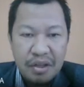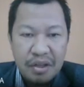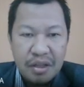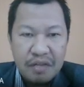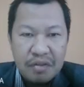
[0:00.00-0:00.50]

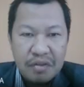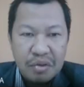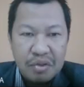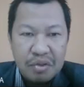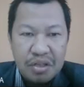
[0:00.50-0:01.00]
if you
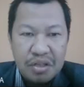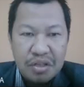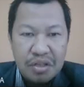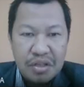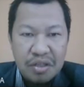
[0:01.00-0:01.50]
use this
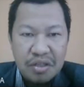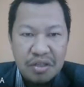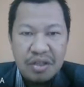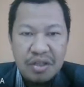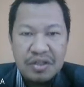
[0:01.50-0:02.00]

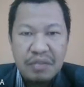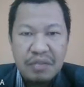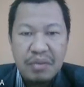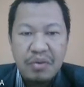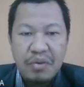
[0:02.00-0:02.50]
single
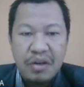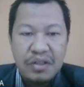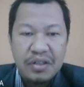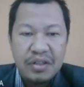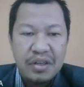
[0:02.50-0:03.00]
sideband
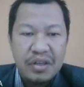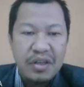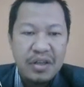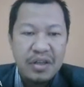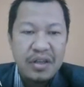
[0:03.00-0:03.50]
modulation.
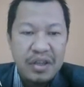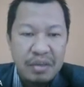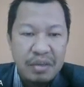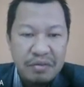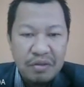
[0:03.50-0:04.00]

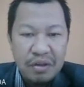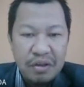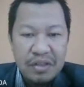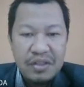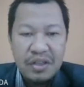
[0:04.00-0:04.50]
Number 4
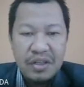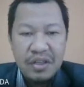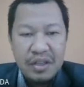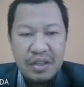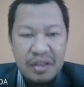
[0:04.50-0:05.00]
is there
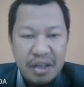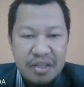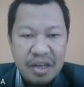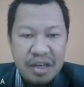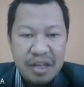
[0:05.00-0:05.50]

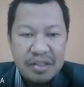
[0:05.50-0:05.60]
is less